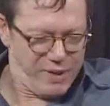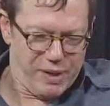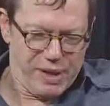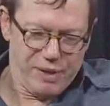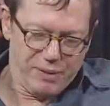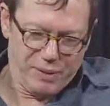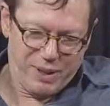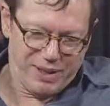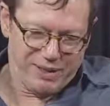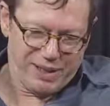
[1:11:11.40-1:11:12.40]

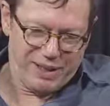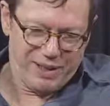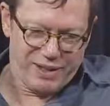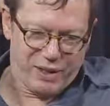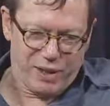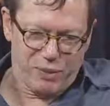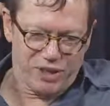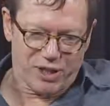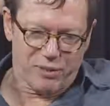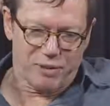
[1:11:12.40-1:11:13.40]
Well, I
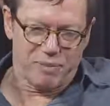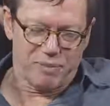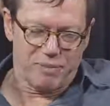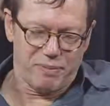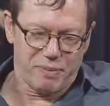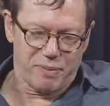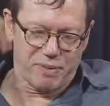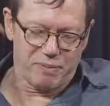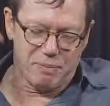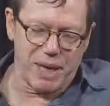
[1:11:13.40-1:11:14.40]
wish I were
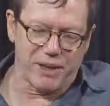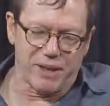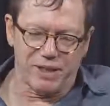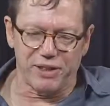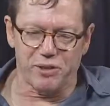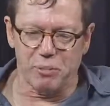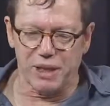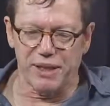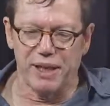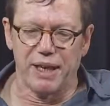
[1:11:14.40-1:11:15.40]
better at this,
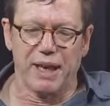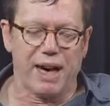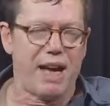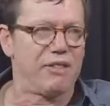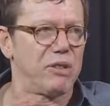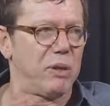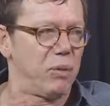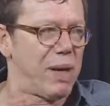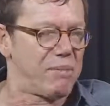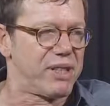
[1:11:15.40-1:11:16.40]
but I have a
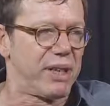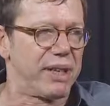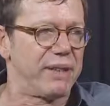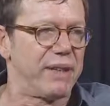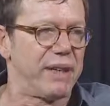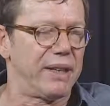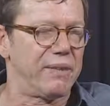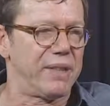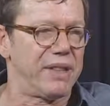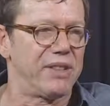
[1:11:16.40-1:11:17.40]
website
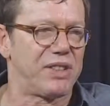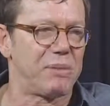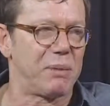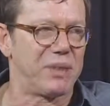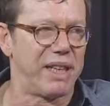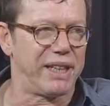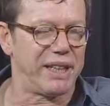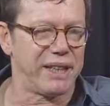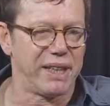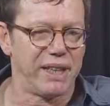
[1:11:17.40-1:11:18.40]
that needs some
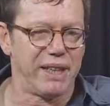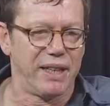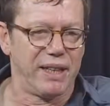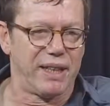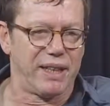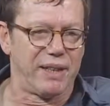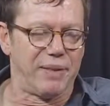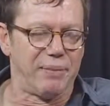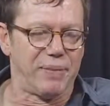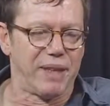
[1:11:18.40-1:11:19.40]
updating.
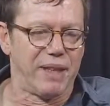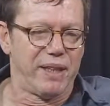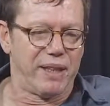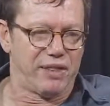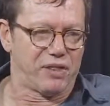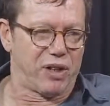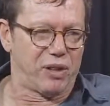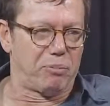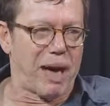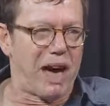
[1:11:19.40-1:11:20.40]
It's
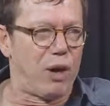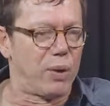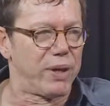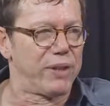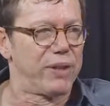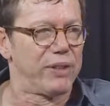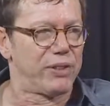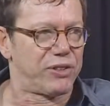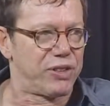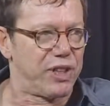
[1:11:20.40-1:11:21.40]
called
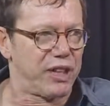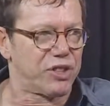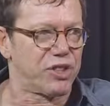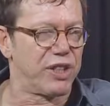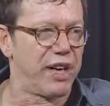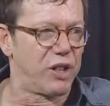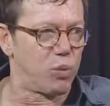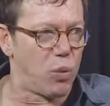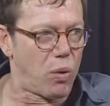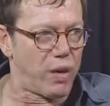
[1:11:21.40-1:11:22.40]

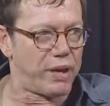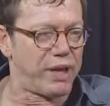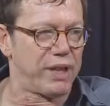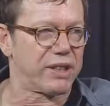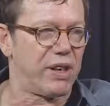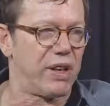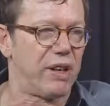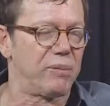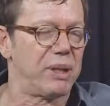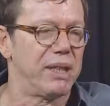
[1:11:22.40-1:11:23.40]

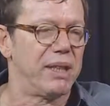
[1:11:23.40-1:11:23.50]
powerseductionandwar.com.